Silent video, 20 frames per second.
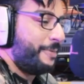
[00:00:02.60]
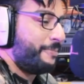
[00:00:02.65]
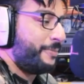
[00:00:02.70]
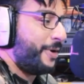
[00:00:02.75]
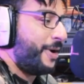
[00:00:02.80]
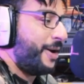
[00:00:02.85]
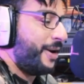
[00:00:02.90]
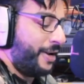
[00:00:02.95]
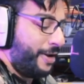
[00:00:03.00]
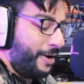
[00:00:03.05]

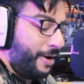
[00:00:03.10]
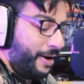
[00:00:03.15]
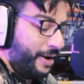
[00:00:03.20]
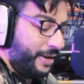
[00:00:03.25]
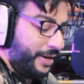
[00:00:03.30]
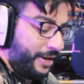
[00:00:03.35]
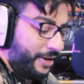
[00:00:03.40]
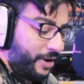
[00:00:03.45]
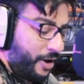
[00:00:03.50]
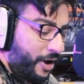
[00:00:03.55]
Imran
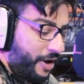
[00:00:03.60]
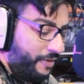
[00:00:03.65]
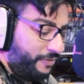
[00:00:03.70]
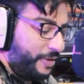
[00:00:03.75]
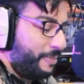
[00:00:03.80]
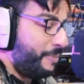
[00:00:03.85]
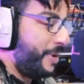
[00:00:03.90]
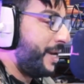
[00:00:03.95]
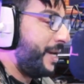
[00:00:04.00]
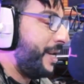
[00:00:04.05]
Khan, and
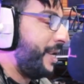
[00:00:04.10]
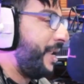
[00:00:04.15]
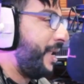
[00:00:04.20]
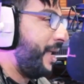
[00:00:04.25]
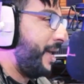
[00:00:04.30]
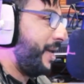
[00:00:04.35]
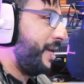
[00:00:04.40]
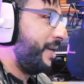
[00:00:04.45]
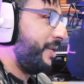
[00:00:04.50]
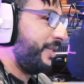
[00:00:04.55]
after many
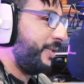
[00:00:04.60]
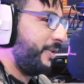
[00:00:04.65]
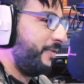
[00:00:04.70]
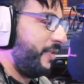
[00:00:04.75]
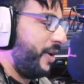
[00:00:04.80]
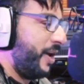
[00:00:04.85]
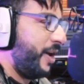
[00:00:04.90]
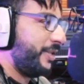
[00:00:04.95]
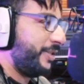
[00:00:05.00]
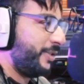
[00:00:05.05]
years
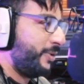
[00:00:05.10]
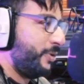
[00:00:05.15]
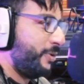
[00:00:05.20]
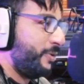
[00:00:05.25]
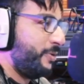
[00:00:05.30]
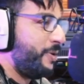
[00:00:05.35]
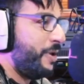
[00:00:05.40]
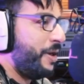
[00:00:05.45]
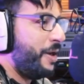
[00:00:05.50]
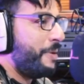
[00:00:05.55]
of us
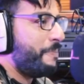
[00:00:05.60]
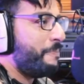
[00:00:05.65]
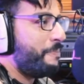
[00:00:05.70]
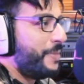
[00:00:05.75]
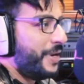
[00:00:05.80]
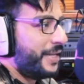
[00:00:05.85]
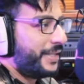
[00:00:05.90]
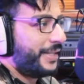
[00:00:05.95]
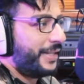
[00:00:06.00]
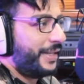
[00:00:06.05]
two
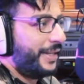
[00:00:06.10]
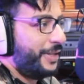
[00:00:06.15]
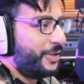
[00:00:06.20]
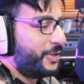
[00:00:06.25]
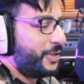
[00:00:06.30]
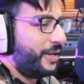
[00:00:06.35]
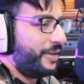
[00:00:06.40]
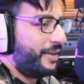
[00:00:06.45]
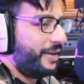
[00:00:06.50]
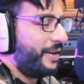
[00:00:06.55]
missing
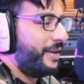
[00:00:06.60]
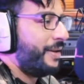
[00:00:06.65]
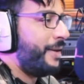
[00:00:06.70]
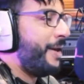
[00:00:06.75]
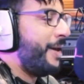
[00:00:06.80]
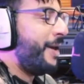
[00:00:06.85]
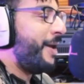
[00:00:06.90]
each other,